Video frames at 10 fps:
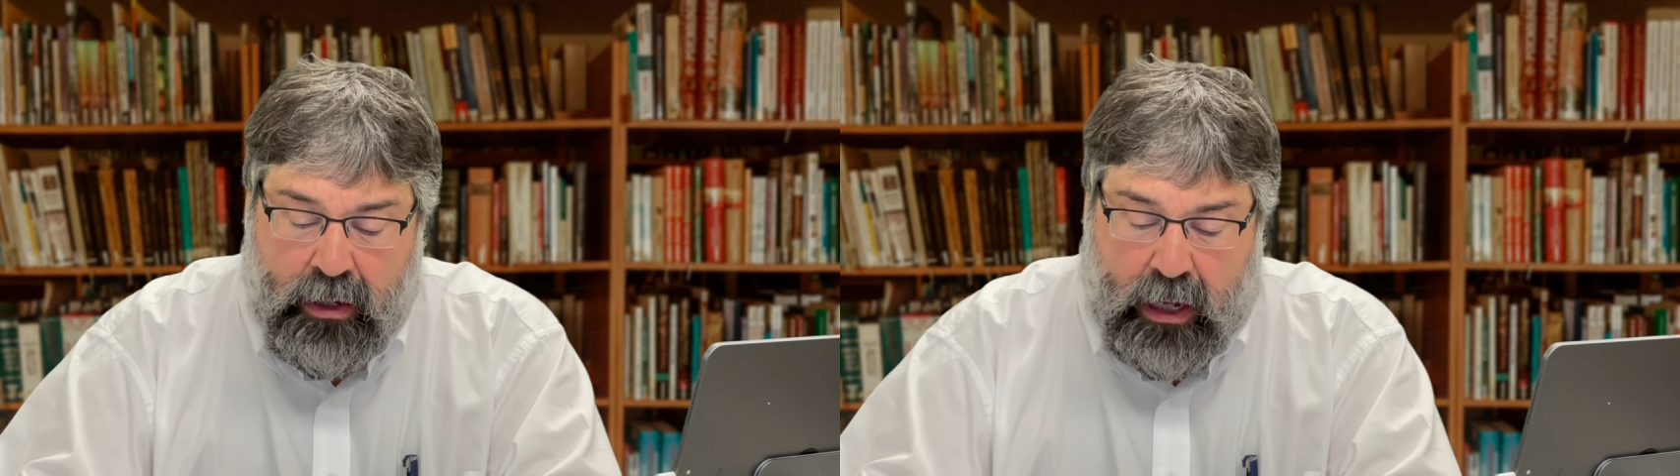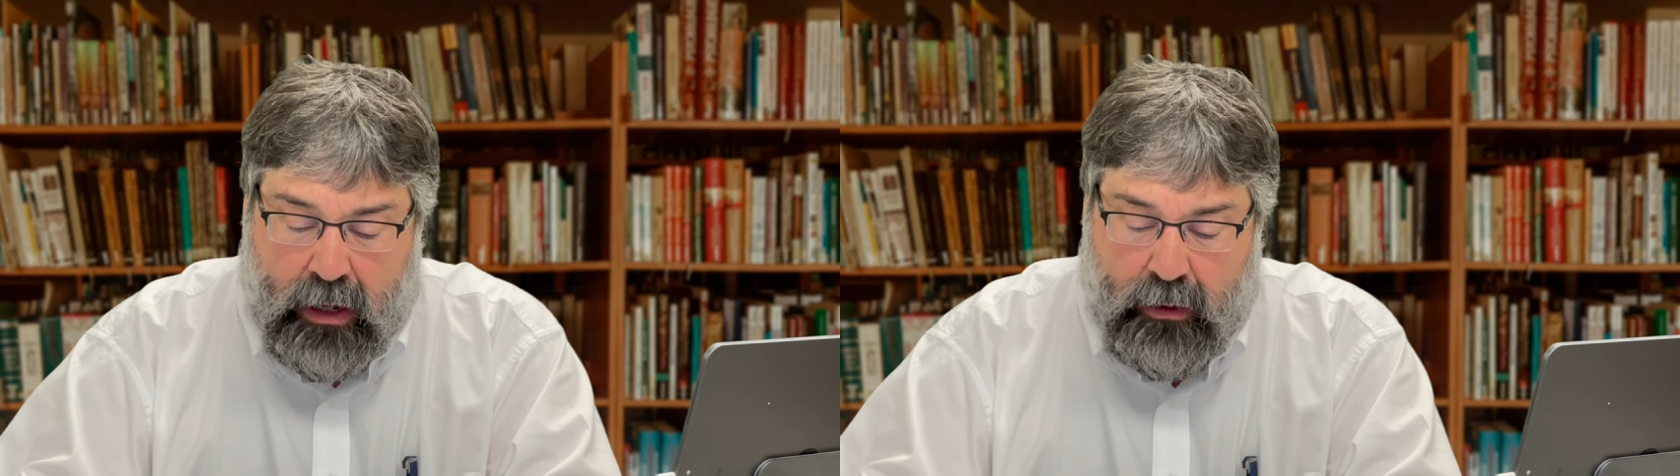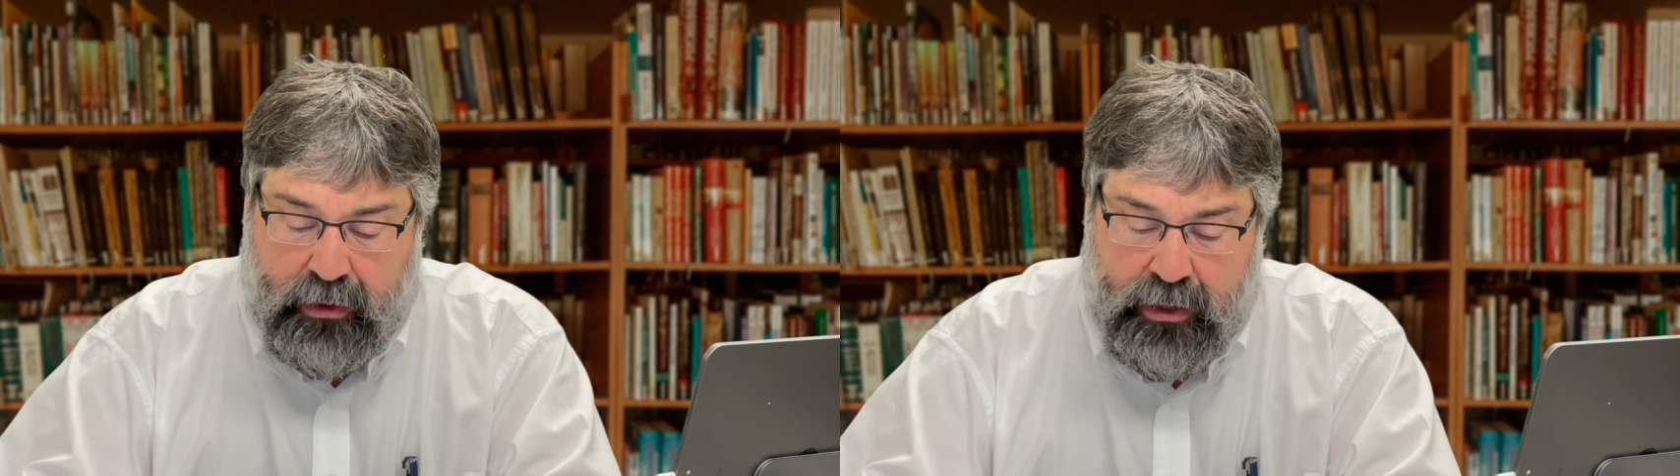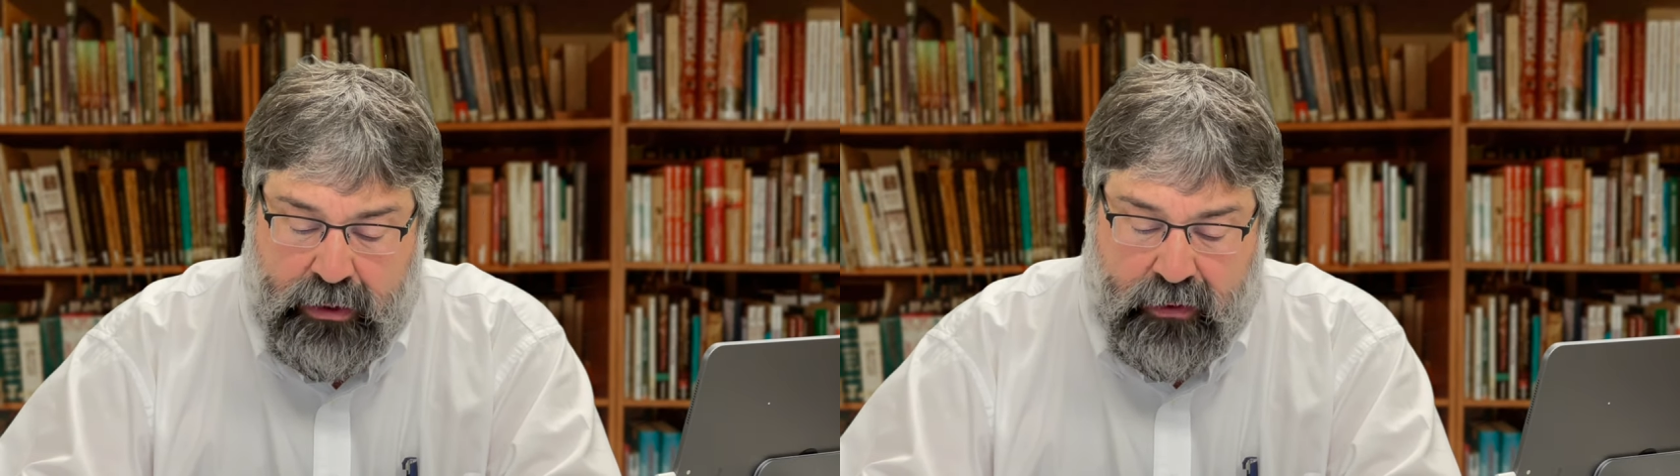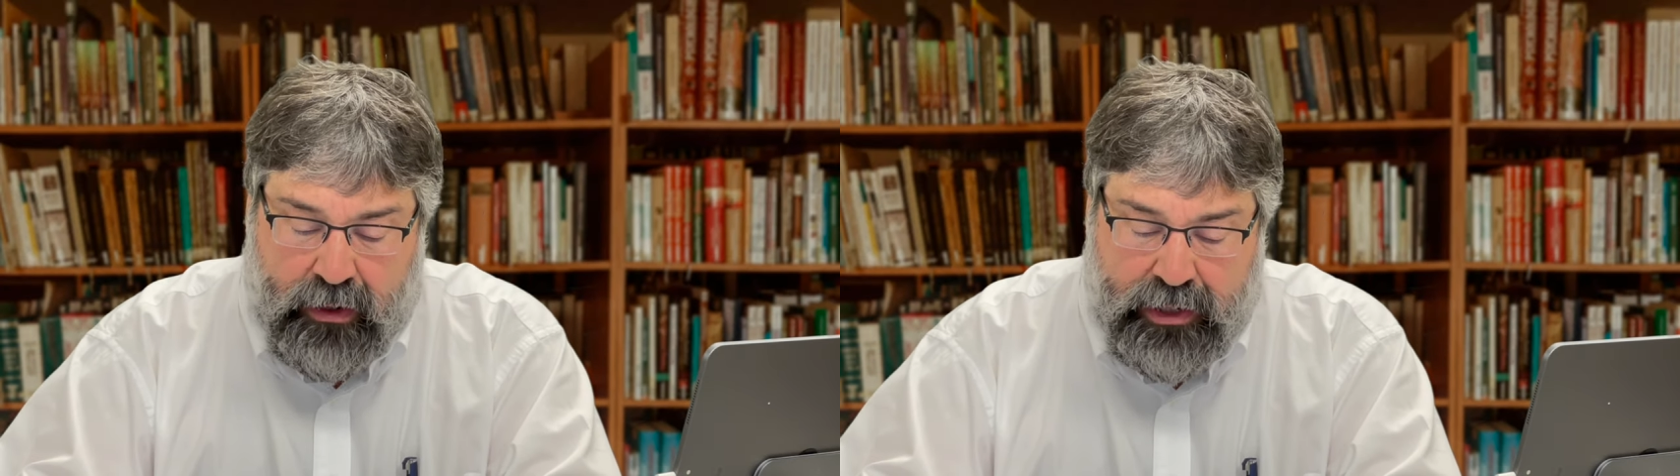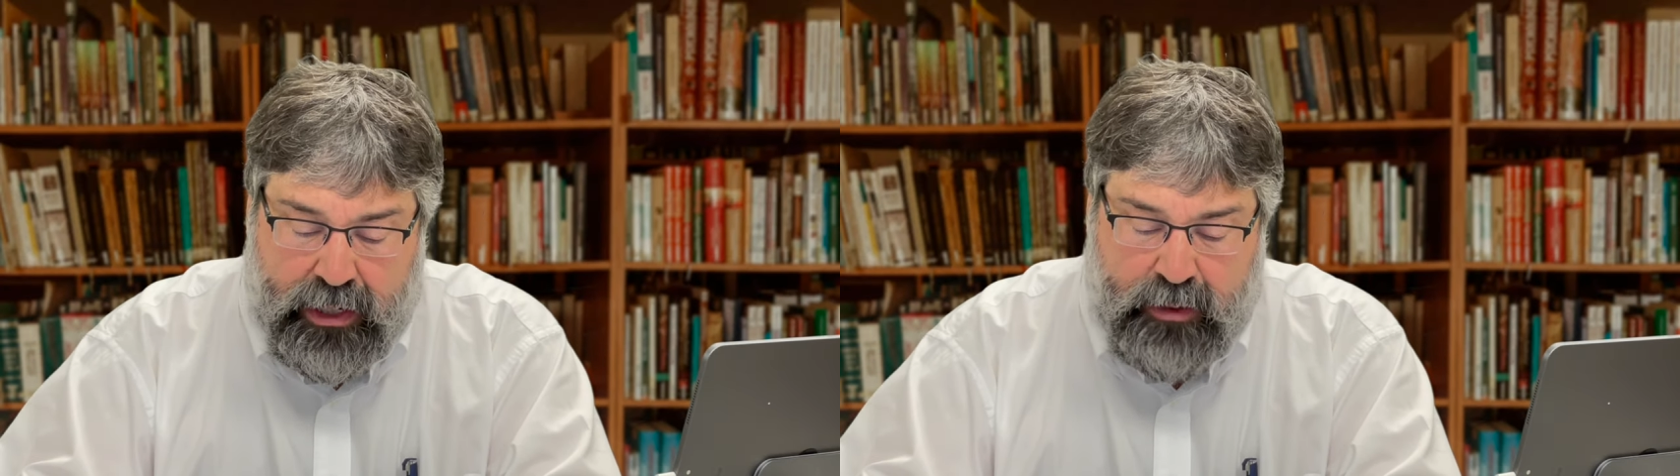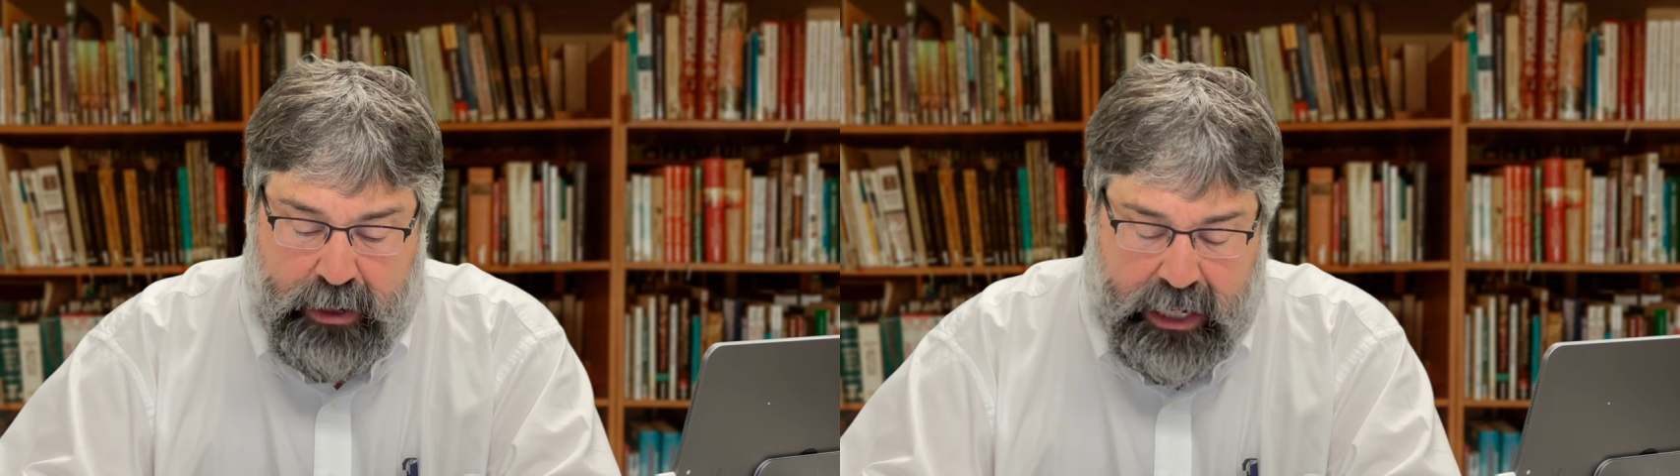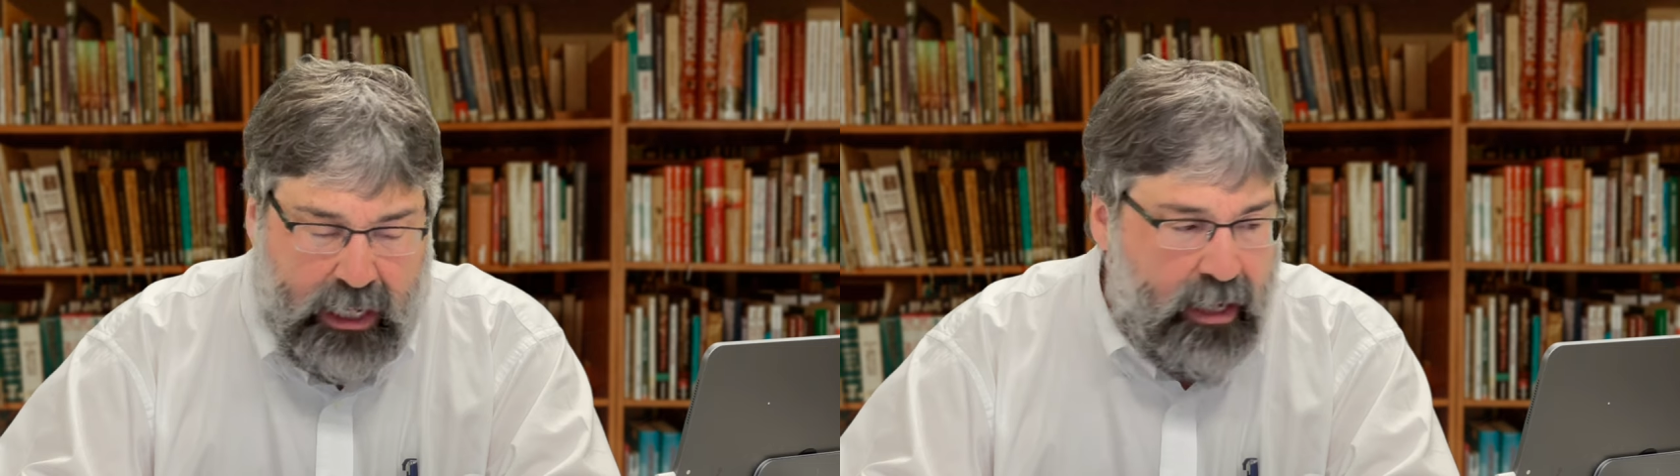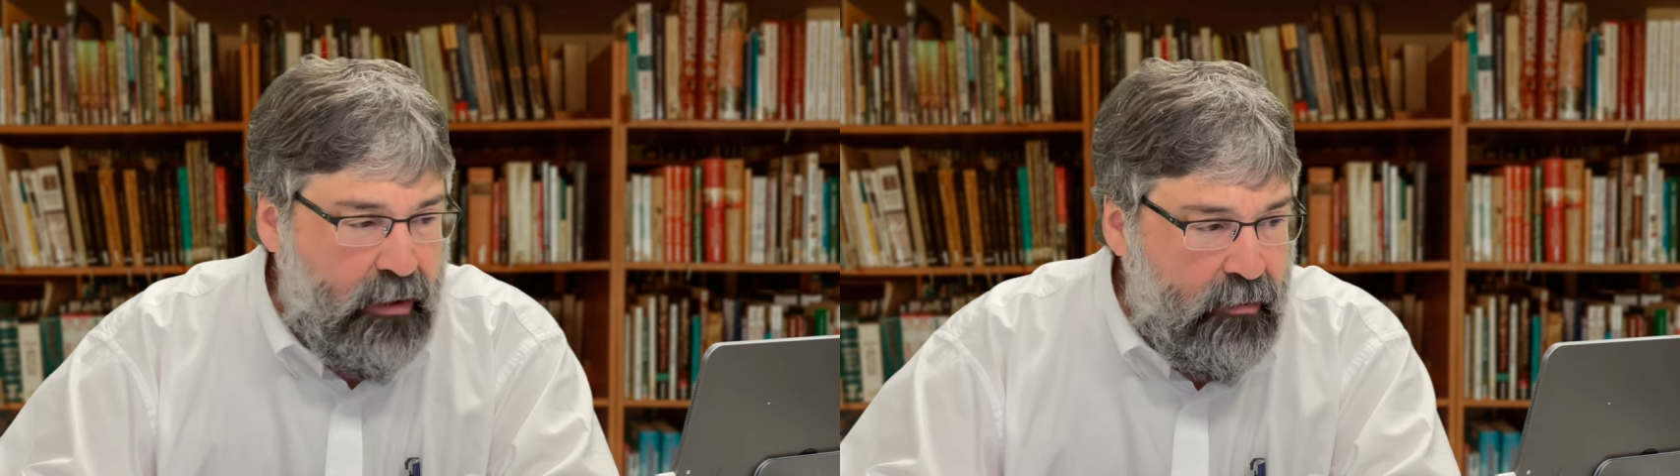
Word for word: uh, those two verses, be